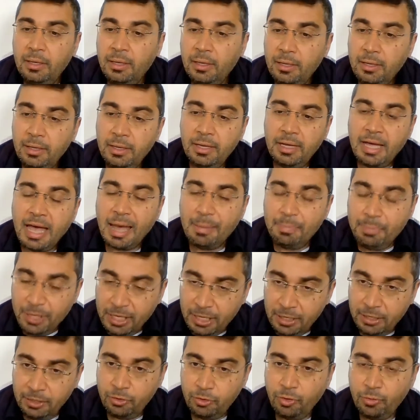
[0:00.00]

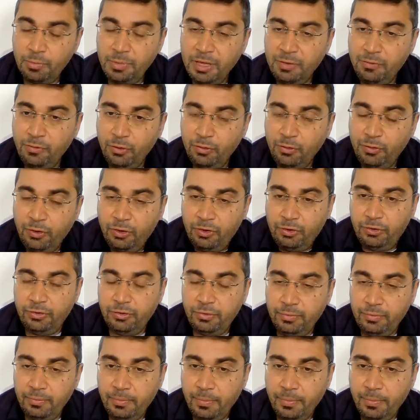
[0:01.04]
happy, to be fulfilled.